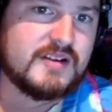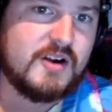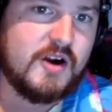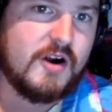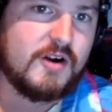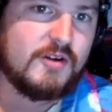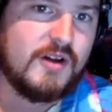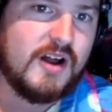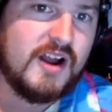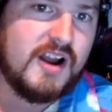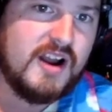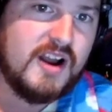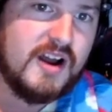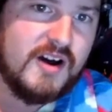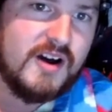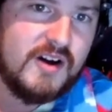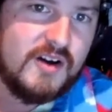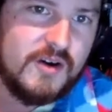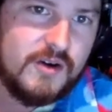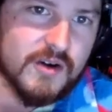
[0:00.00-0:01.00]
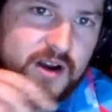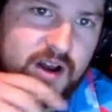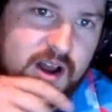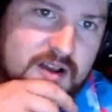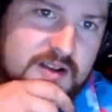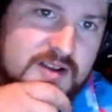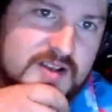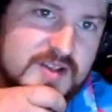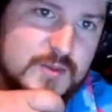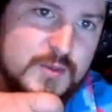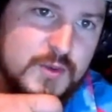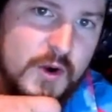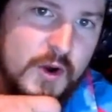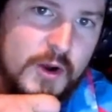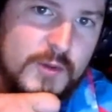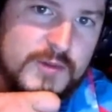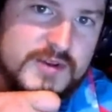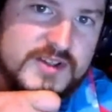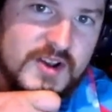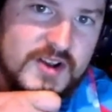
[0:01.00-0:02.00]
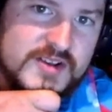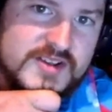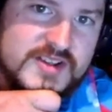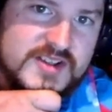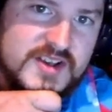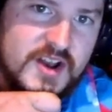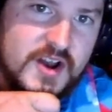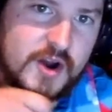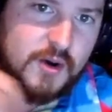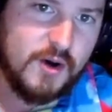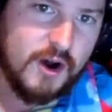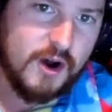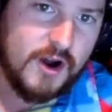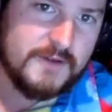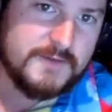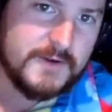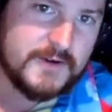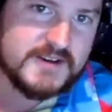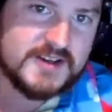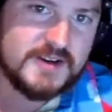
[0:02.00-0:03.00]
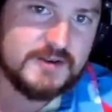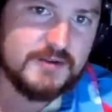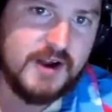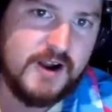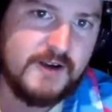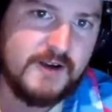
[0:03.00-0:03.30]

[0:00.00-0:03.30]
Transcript: Carlyle's role was also offered to